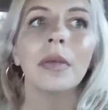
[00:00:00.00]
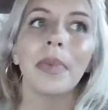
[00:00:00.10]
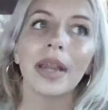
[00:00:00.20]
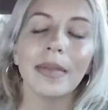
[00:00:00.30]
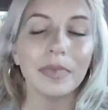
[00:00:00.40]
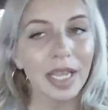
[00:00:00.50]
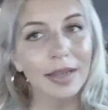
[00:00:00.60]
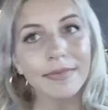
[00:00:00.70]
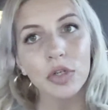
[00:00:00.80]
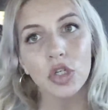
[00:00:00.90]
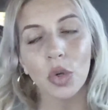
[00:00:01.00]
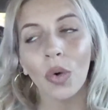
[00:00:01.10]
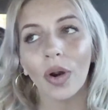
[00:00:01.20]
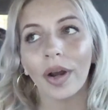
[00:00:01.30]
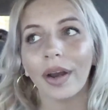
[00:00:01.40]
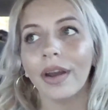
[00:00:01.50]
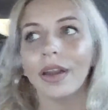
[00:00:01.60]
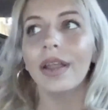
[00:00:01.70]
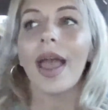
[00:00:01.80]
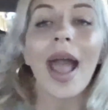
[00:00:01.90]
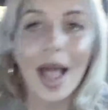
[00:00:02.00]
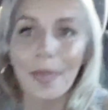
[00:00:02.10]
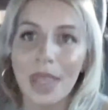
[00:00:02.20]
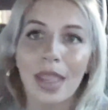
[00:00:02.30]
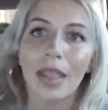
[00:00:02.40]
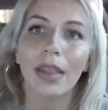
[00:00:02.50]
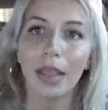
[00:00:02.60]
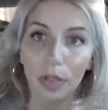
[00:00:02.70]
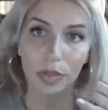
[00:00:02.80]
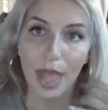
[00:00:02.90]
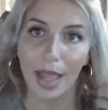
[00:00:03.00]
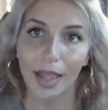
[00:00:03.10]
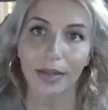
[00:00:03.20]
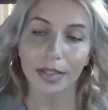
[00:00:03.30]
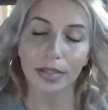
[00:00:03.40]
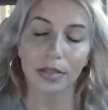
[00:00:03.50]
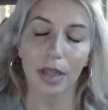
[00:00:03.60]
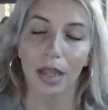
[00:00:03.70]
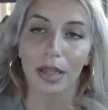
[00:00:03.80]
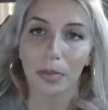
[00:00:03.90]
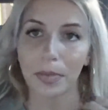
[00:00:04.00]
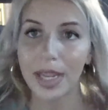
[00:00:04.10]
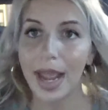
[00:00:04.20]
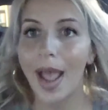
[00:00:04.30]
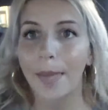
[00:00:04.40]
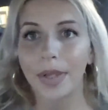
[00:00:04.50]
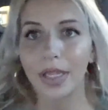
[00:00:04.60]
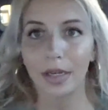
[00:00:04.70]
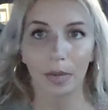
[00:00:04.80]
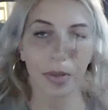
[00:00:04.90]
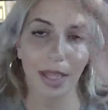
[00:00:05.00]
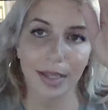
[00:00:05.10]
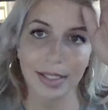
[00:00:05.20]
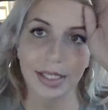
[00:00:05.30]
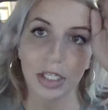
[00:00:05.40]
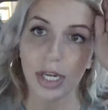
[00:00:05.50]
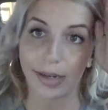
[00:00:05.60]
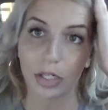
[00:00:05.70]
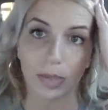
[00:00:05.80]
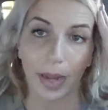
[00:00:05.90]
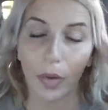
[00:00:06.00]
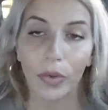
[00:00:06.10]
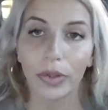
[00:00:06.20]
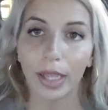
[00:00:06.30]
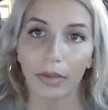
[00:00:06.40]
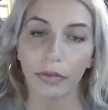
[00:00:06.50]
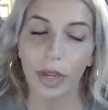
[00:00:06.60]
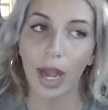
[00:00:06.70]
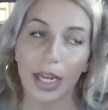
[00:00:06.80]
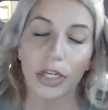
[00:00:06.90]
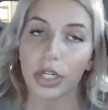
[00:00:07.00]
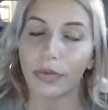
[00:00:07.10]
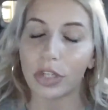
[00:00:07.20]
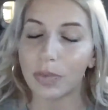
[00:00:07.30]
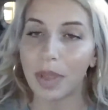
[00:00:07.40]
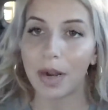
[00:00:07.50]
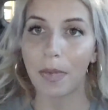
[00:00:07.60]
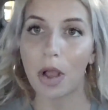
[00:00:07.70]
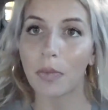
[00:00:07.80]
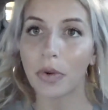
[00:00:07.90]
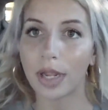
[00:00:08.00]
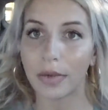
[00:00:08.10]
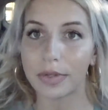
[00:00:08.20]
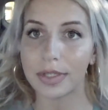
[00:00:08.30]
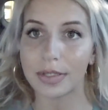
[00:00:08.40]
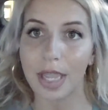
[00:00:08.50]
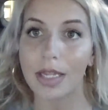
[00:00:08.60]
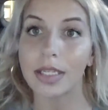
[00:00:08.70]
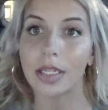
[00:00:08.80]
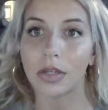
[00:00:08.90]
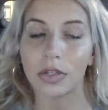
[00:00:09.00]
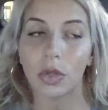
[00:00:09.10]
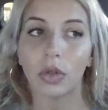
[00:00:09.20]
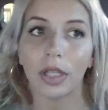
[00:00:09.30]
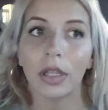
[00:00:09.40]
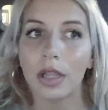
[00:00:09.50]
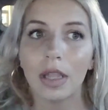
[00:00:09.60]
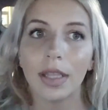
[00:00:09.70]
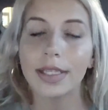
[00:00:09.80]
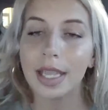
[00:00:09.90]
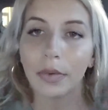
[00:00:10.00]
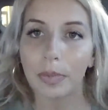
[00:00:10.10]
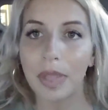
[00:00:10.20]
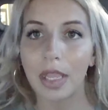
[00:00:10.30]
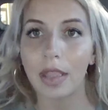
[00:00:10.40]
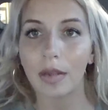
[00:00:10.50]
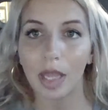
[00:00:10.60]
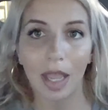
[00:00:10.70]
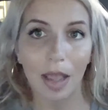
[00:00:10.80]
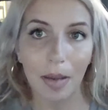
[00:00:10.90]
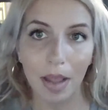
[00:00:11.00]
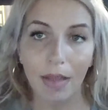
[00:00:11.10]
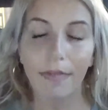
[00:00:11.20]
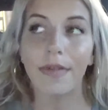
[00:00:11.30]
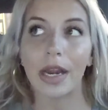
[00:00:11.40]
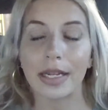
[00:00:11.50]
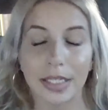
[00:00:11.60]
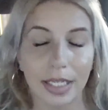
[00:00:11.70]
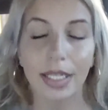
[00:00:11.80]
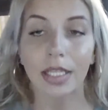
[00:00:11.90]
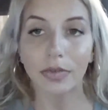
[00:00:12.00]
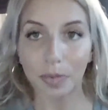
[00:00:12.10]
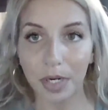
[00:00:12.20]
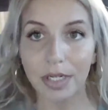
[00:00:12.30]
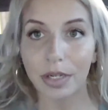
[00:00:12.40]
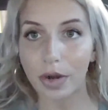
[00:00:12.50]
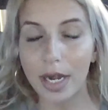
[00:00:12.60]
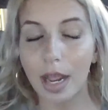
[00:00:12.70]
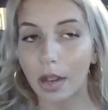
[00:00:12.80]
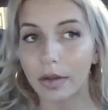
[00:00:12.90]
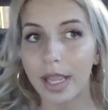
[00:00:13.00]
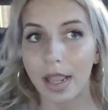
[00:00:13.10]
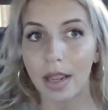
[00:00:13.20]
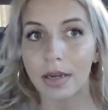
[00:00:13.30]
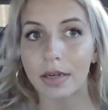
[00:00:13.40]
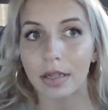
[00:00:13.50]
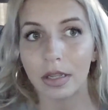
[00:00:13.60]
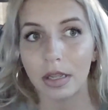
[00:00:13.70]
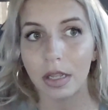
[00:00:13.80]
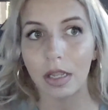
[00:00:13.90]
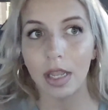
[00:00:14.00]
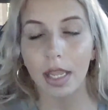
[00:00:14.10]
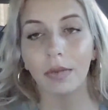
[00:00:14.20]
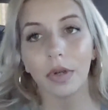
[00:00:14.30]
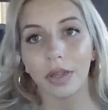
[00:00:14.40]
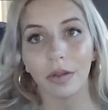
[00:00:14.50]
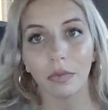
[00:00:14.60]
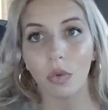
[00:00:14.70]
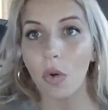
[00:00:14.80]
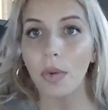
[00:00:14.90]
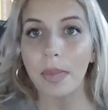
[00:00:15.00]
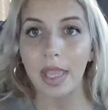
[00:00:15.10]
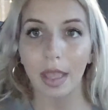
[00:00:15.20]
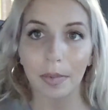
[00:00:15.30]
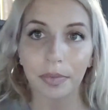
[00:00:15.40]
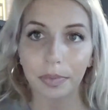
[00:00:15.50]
but I am damn sure happy that it happened, because it changed my whole life, and I should have just been a mom when I was 18 years old, because I would be a very successful person right now, and it would have woke me up